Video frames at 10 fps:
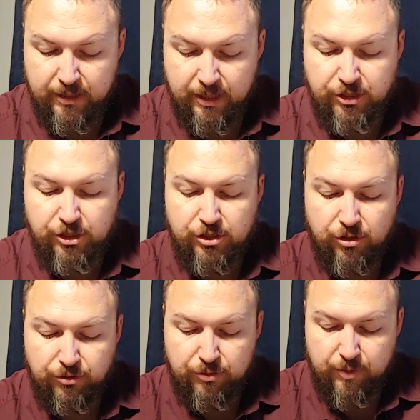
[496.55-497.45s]
Then she
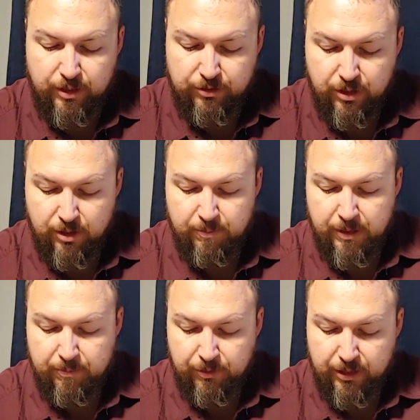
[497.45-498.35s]
told the riddle to her
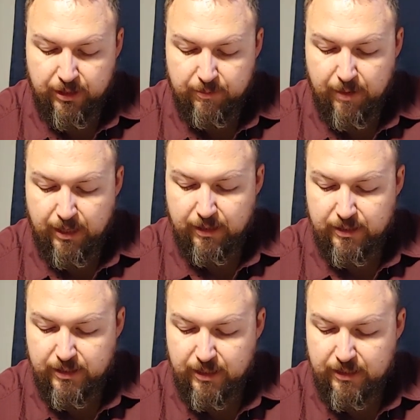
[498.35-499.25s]
people, and the men of the
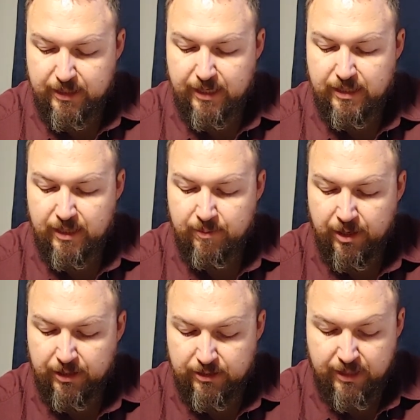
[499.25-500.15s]
city said to him
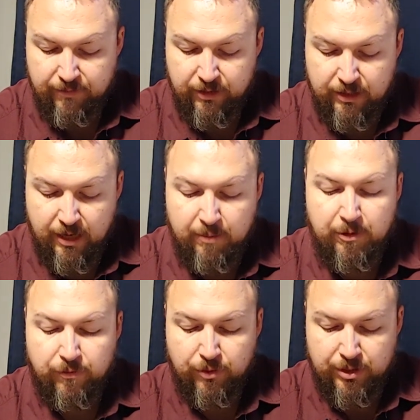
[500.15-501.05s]
on the seventh day
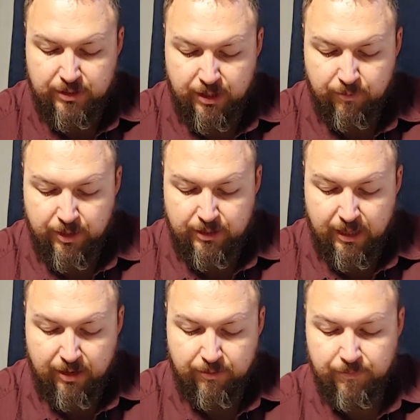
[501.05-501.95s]
before the sun went
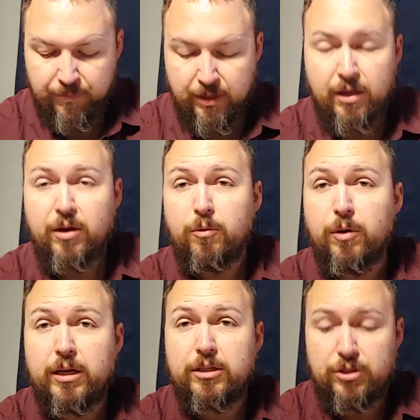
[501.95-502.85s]
down,
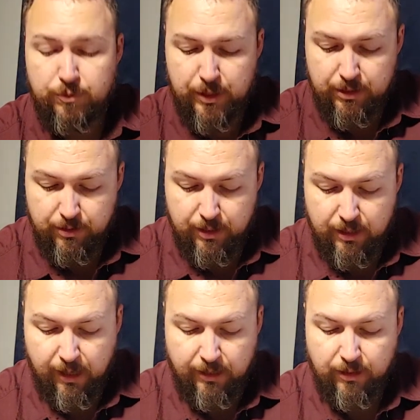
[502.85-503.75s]
What is sweeter
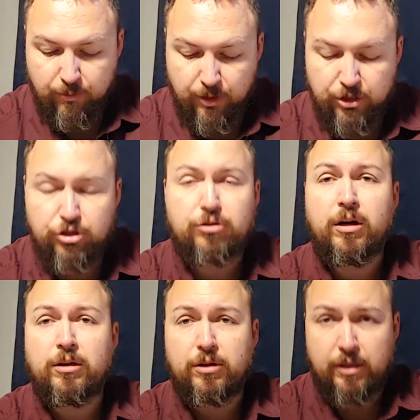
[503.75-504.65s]
than honey? What is
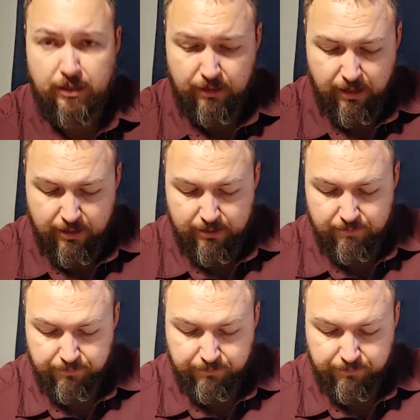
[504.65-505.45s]
stronger than a lion?